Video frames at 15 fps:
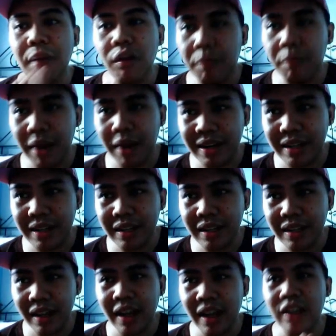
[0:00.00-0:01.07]
of money
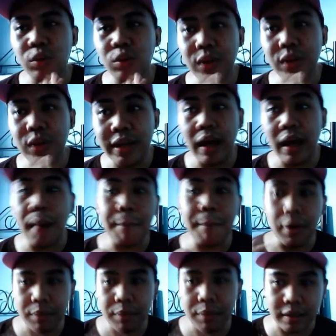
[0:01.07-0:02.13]
and you will get a
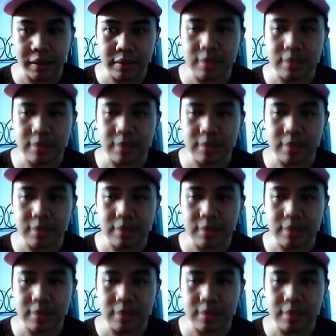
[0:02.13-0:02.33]
permit.